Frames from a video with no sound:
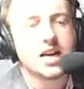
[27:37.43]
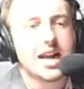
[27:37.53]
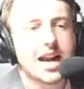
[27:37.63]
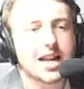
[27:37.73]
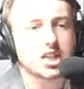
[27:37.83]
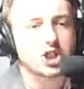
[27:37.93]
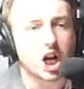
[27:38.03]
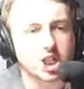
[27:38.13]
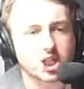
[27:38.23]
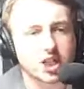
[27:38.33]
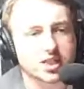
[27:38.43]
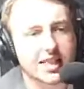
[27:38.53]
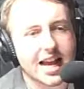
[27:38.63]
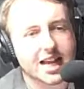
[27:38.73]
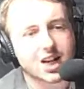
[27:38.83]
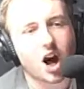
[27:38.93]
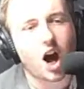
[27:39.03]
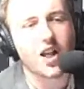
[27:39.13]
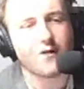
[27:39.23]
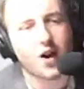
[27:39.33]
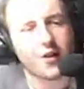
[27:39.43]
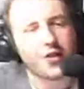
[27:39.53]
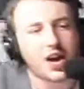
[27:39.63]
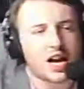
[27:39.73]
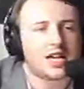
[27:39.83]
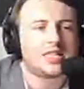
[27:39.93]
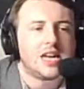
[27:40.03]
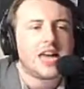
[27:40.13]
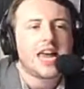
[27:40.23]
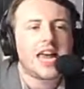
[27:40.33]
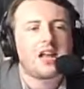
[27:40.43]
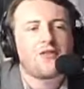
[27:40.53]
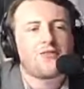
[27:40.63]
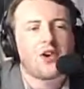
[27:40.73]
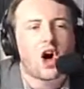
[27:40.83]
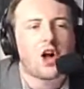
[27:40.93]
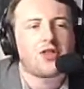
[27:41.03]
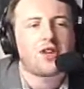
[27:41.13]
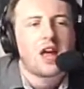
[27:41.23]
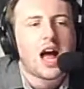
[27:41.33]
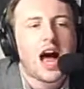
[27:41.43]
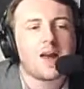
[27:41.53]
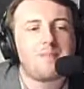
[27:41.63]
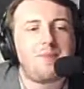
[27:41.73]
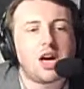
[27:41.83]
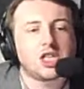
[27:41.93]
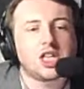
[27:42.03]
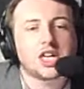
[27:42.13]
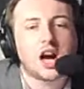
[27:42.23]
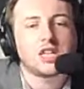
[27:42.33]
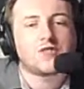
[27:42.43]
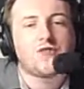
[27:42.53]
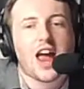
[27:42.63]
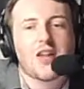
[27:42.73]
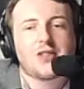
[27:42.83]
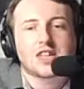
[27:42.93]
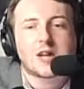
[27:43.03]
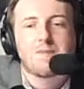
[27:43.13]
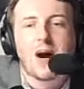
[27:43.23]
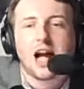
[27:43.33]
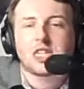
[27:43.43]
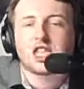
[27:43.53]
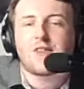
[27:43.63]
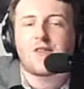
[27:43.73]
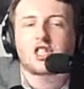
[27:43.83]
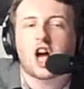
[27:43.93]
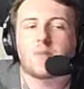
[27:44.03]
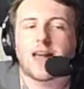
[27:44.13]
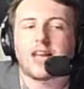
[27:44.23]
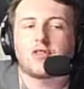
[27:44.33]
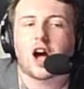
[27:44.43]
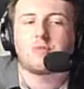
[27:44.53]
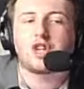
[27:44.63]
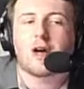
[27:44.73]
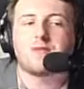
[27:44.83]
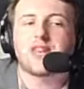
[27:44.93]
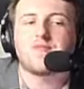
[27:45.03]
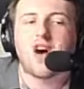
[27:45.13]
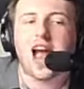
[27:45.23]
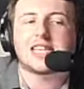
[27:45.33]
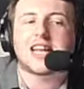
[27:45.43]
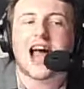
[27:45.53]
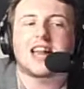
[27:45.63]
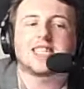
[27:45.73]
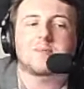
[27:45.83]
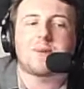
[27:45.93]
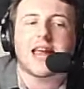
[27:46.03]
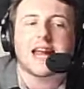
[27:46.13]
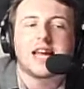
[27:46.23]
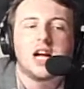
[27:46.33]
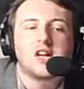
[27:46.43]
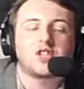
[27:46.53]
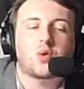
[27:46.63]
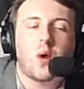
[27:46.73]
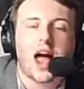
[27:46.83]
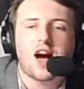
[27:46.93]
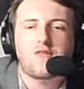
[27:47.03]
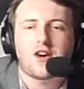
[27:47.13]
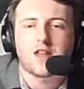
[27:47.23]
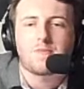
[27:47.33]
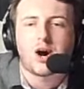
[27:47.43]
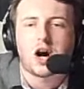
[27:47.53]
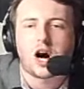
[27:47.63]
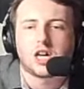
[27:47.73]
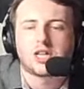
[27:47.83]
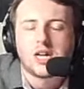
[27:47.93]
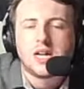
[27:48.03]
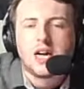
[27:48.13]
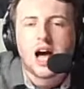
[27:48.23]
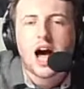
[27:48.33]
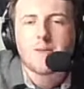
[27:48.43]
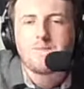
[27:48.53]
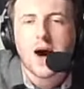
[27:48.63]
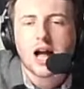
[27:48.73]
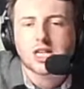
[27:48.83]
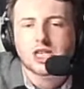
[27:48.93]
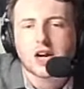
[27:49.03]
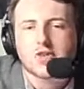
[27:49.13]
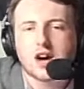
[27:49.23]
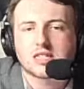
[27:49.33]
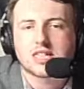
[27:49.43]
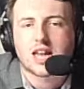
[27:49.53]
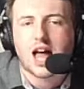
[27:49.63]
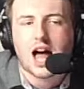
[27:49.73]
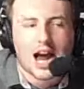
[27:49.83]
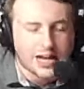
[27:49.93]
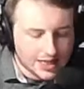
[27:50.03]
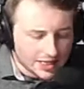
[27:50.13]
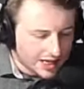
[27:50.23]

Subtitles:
It is Josh Cook 2nd, Oliphant 3rd, Hill 4th, and Butcher goes 5th as a puncture for Tom Ingram drops him right down into P12 on the board. A puncture across the line.